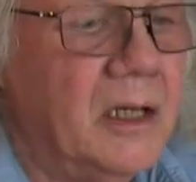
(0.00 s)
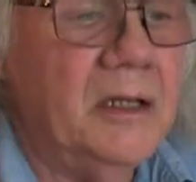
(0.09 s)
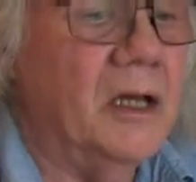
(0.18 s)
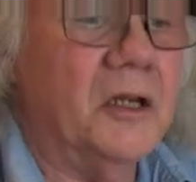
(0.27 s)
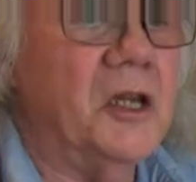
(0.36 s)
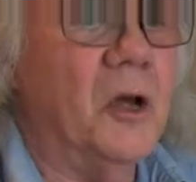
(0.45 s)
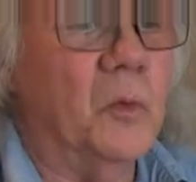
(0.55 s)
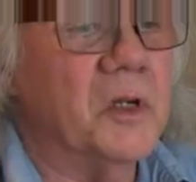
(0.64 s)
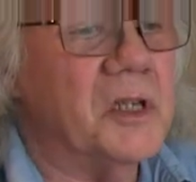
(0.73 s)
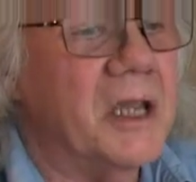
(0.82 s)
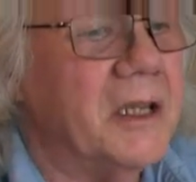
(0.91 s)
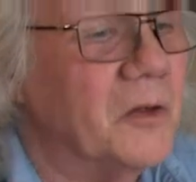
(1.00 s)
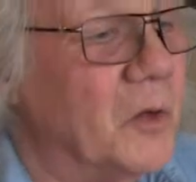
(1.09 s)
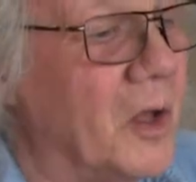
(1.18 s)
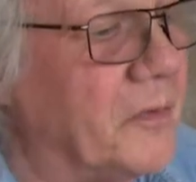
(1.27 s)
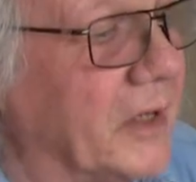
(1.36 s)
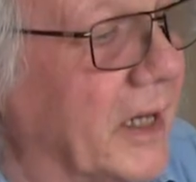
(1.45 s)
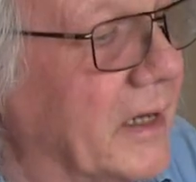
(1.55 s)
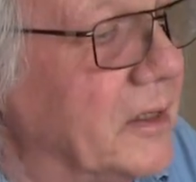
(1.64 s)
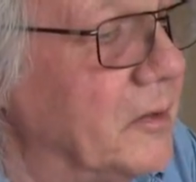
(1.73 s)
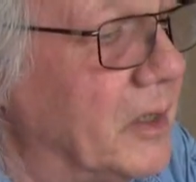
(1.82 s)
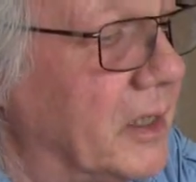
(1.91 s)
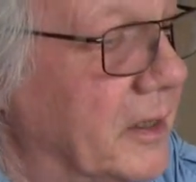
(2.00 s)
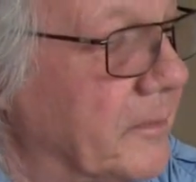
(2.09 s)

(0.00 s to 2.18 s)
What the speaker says: and I don't want to take it all off again, do I?